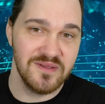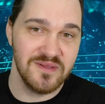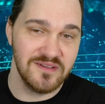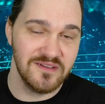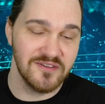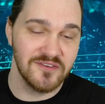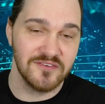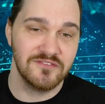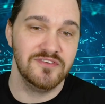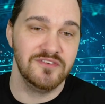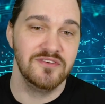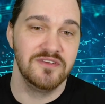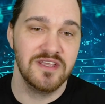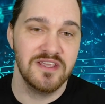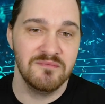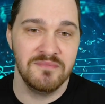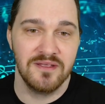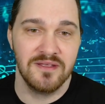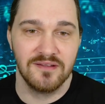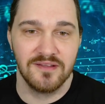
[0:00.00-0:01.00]
me, you know, if you
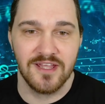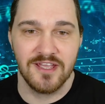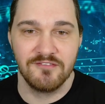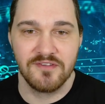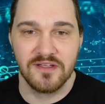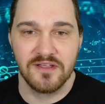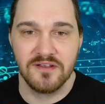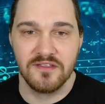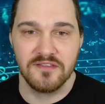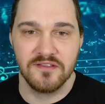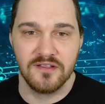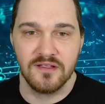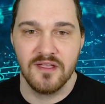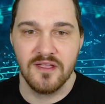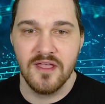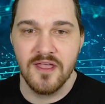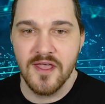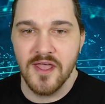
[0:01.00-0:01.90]
keep me alive, kind of thing.